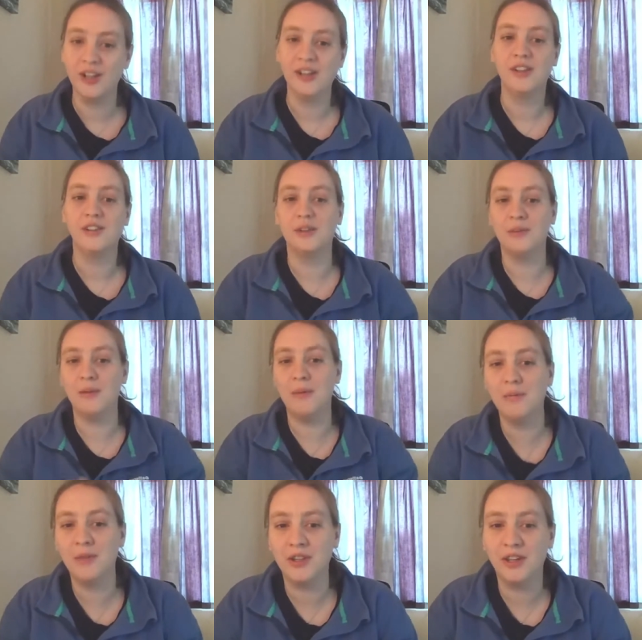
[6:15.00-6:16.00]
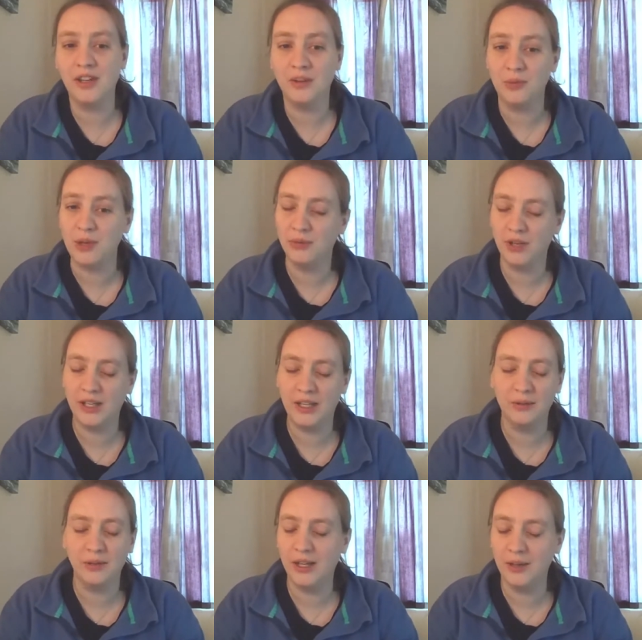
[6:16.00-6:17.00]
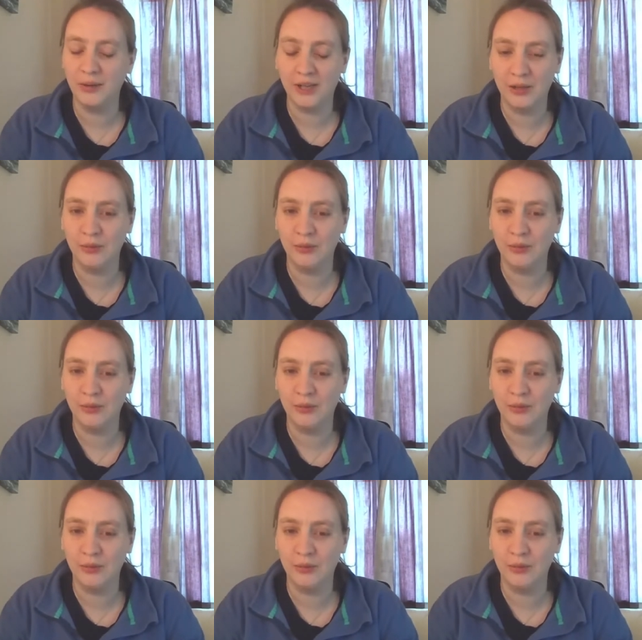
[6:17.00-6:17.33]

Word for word: That remember that we really, really, really,